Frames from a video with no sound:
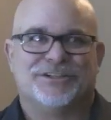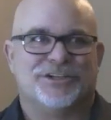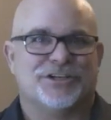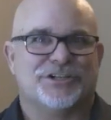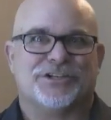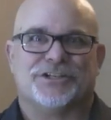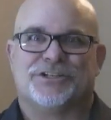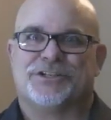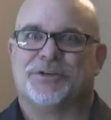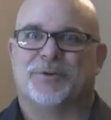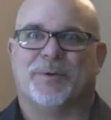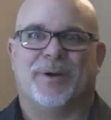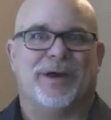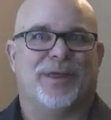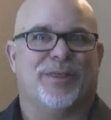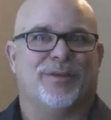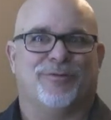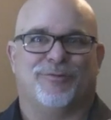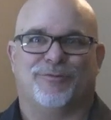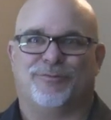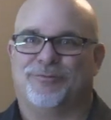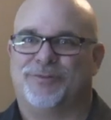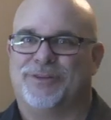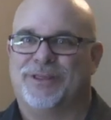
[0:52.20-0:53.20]
just the way
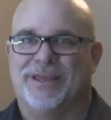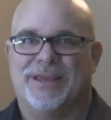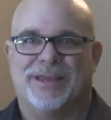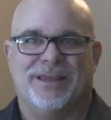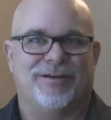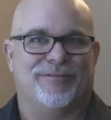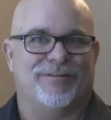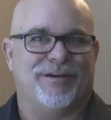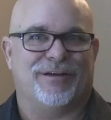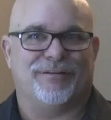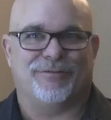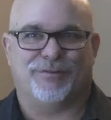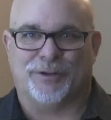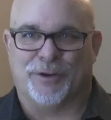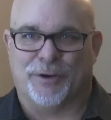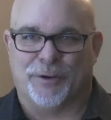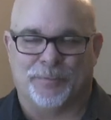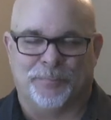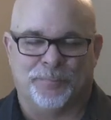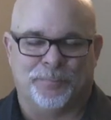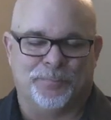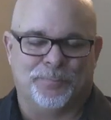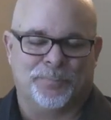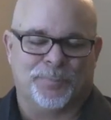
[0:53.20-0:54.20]
the event
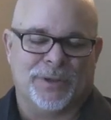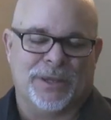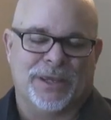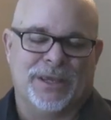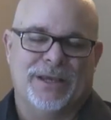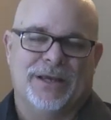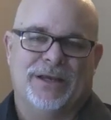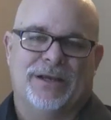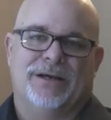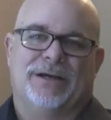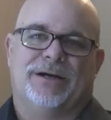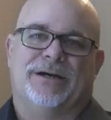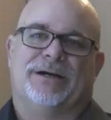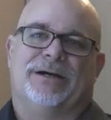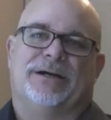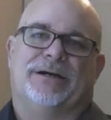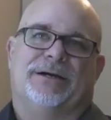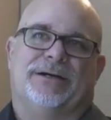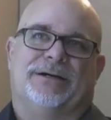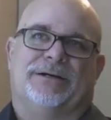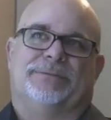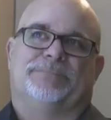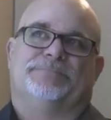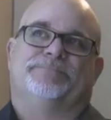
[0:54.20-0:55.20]
flowed.
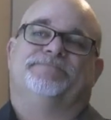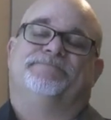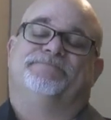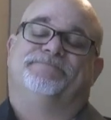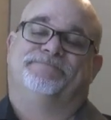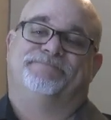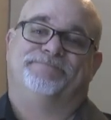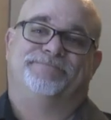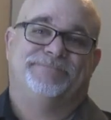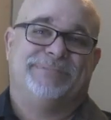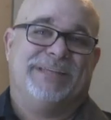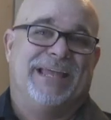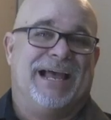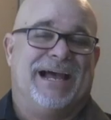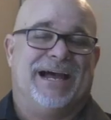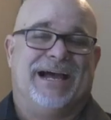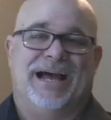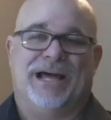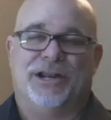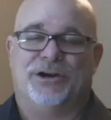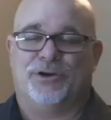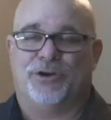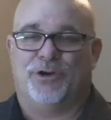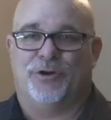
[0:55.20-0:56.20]
I
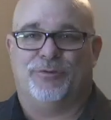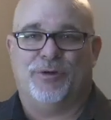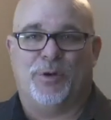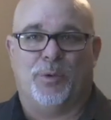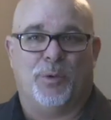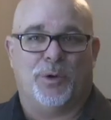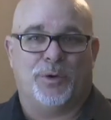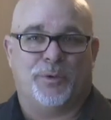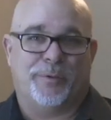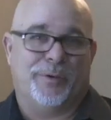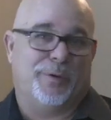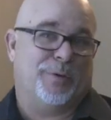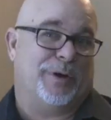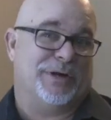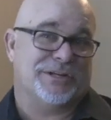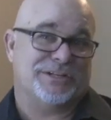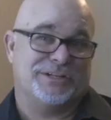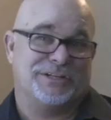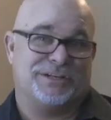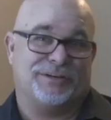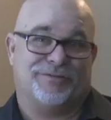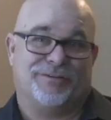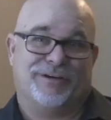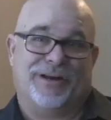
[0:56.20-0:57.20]
don't know if I want to
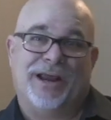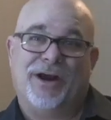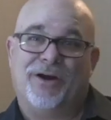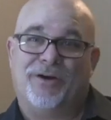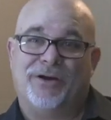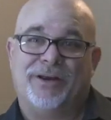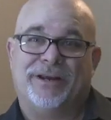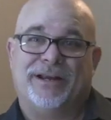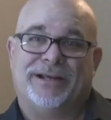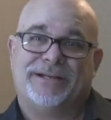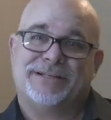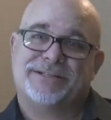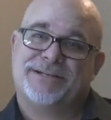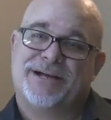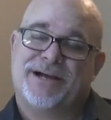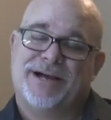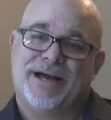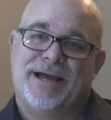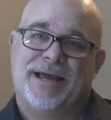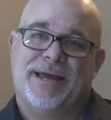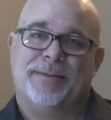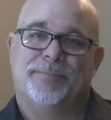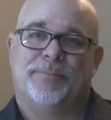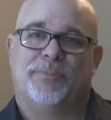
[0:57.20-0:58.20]
request a different area next
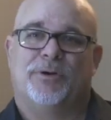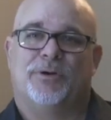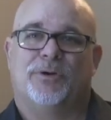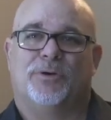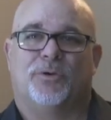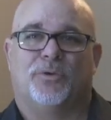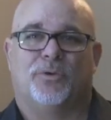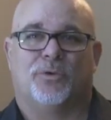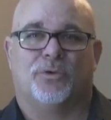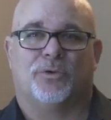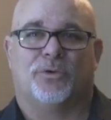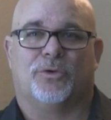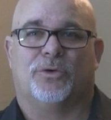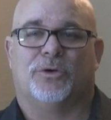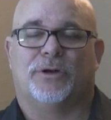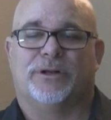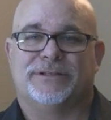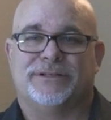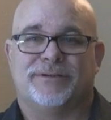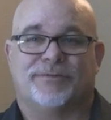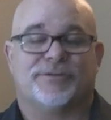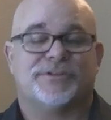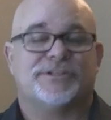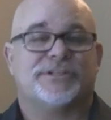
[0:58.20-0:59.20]
time or
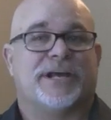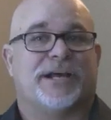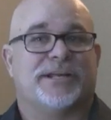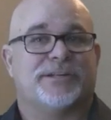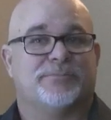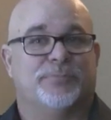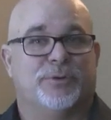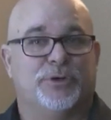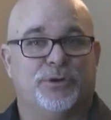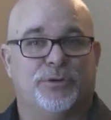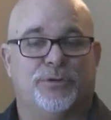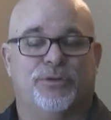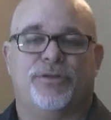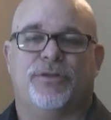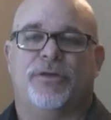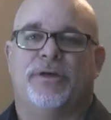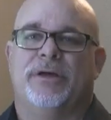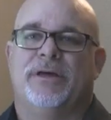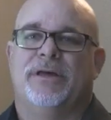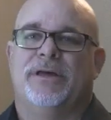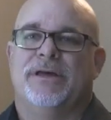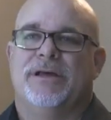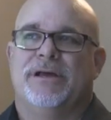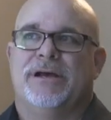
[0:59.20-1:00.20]
a different size booth.
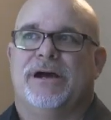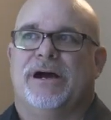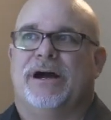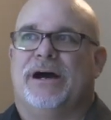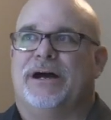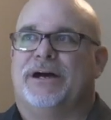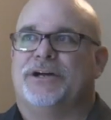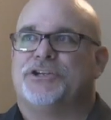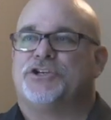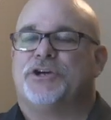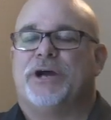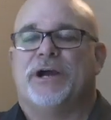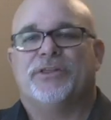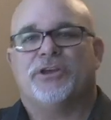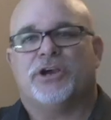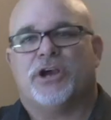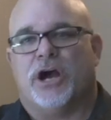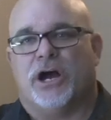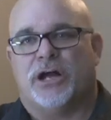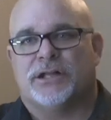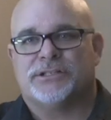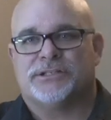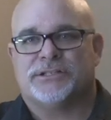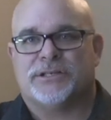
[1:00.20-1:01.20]
I tried the
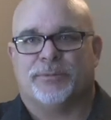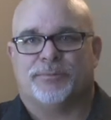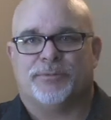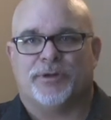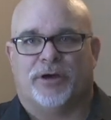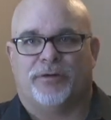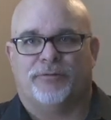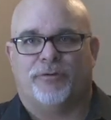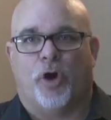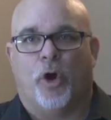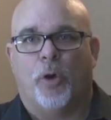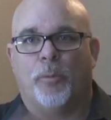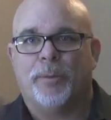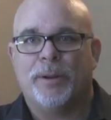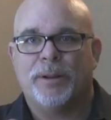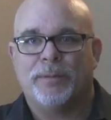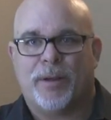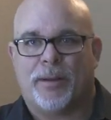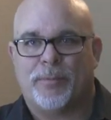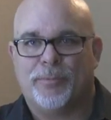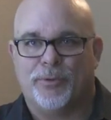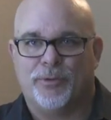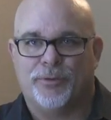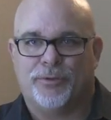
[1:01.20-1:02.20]
concept of opening
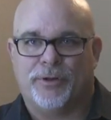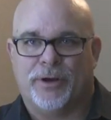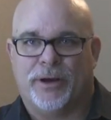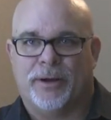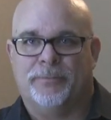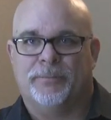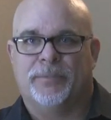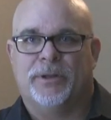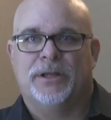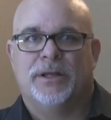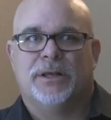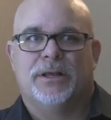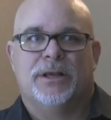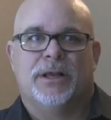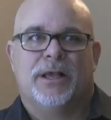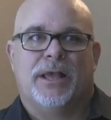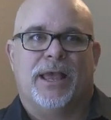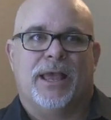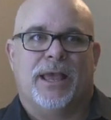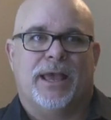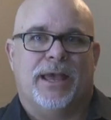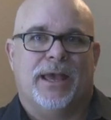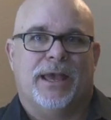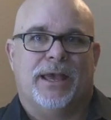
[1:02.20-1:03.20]
my booth up
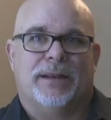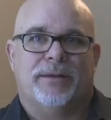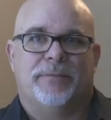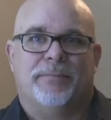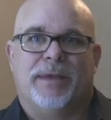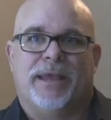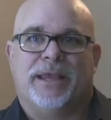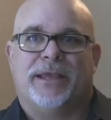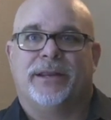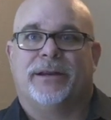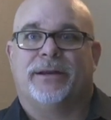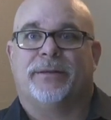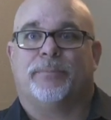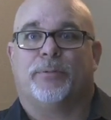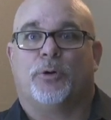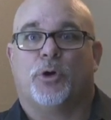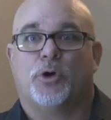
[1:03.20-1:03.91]
and making it